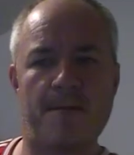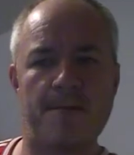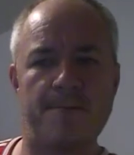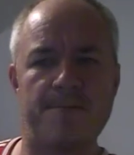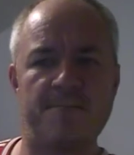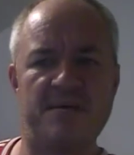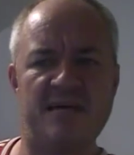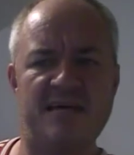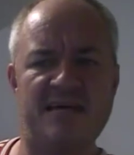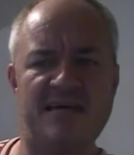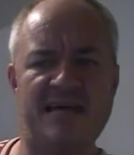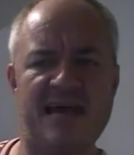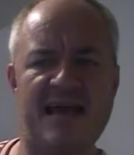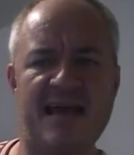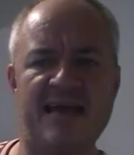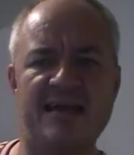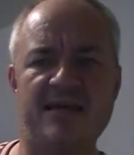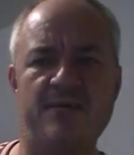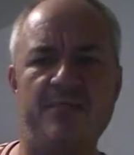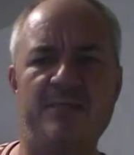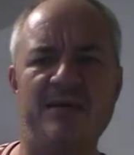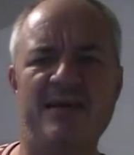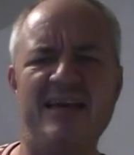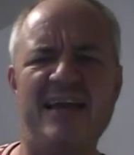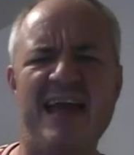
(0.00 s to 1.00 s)
PA.
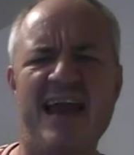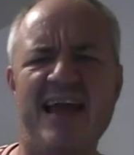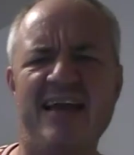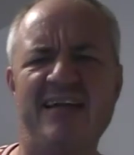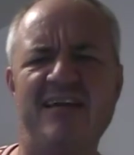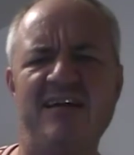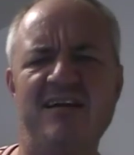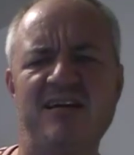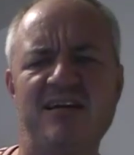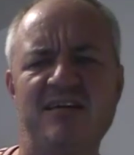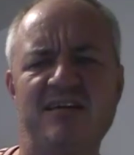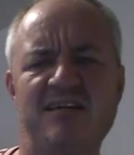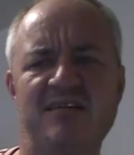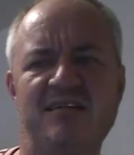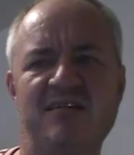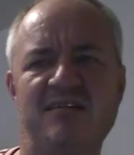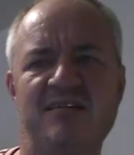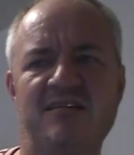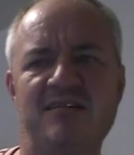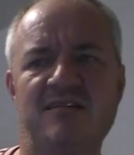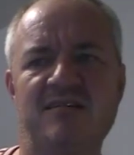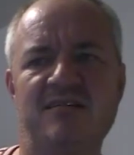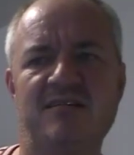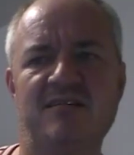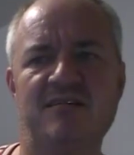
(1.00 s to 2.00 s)
PA?
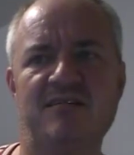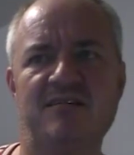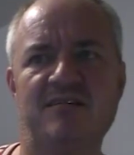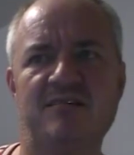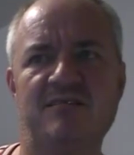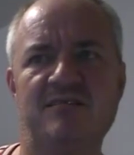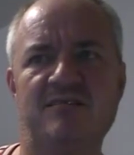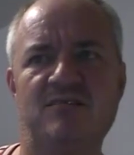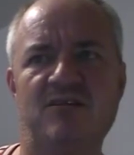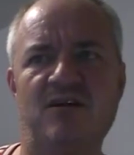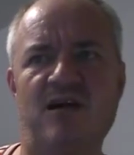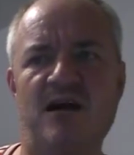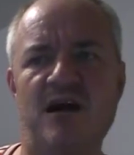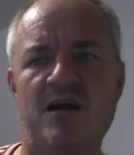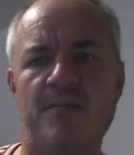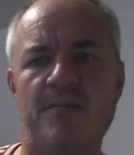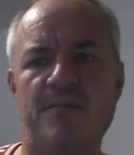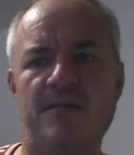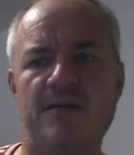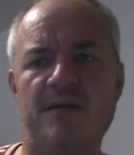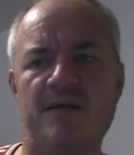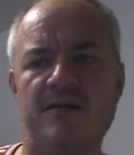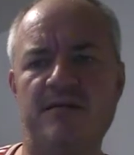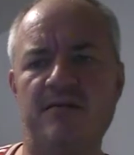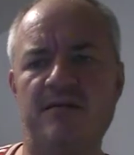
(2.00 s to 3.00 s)
Not
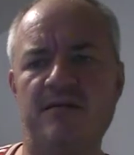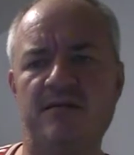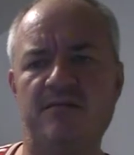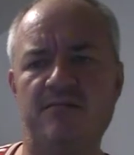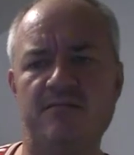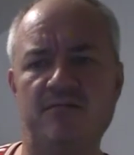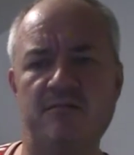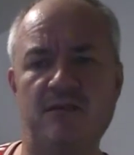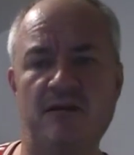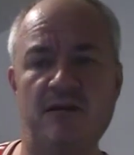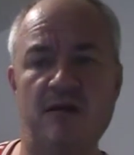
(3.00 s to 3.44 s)
IPA, no?